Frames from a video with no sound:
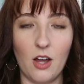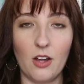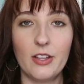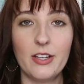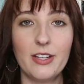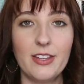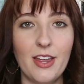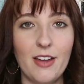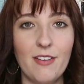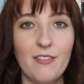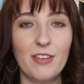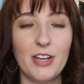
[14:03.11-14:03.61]
I'll
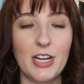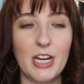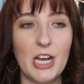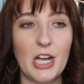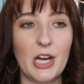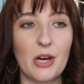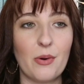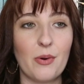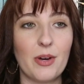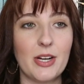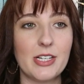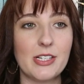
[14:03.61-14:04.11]
link
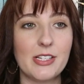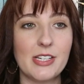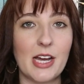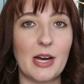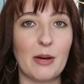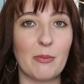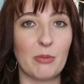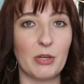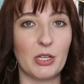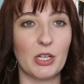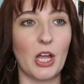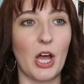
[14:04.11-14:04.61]
video
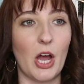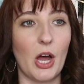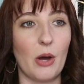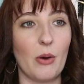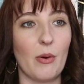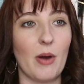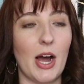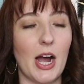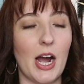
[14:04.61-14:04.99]
down below.